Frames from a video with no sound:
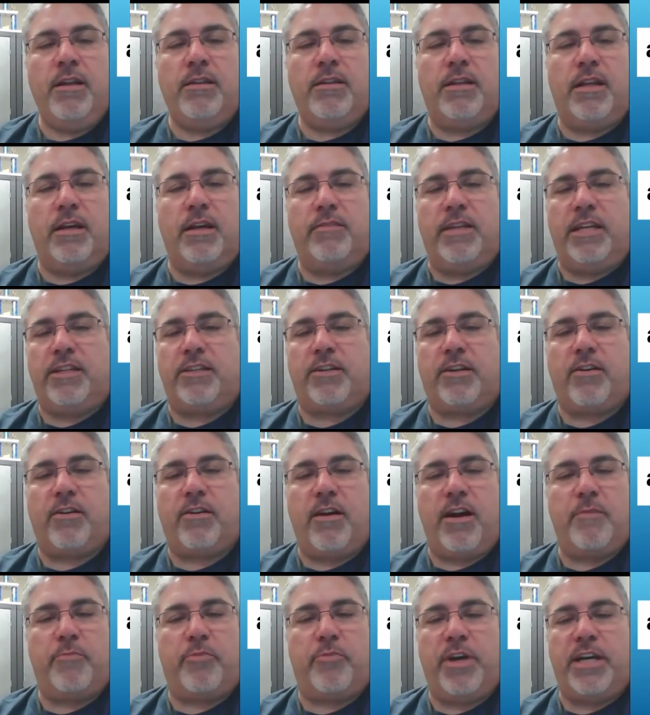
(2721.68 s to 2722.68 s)
These are
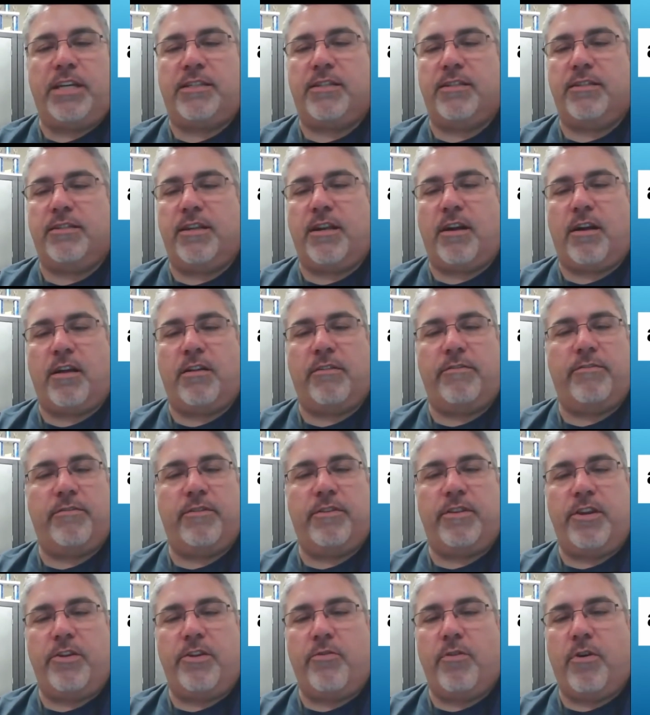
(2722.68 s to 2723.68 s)
great places that
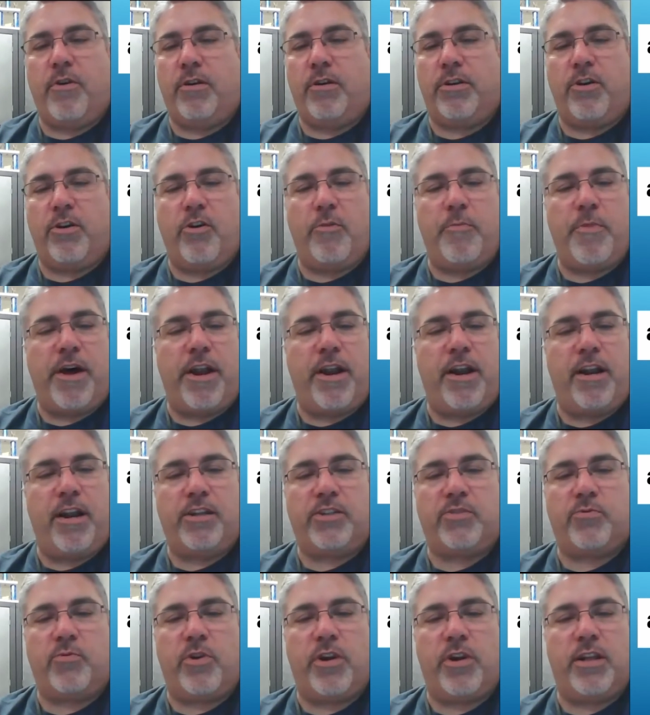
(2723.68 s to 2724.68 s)
you all know about it. I
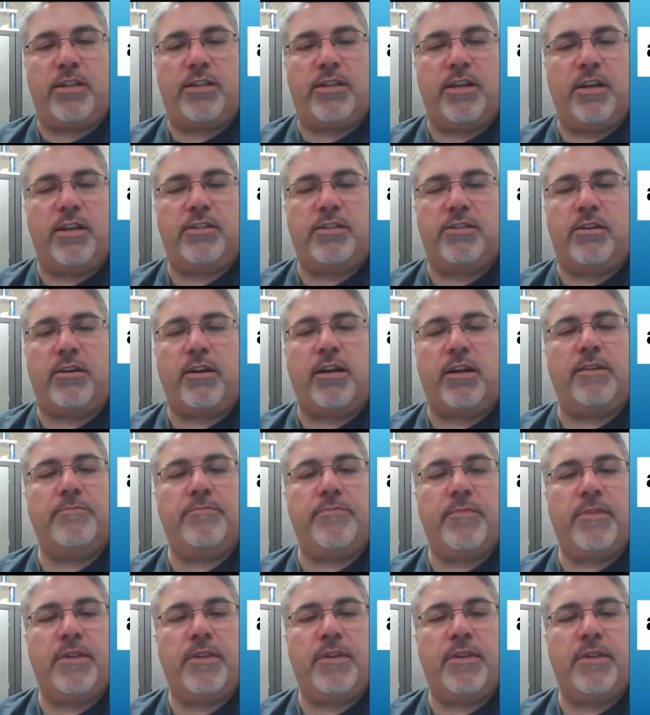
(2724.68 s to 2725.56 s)
just want to touch on it.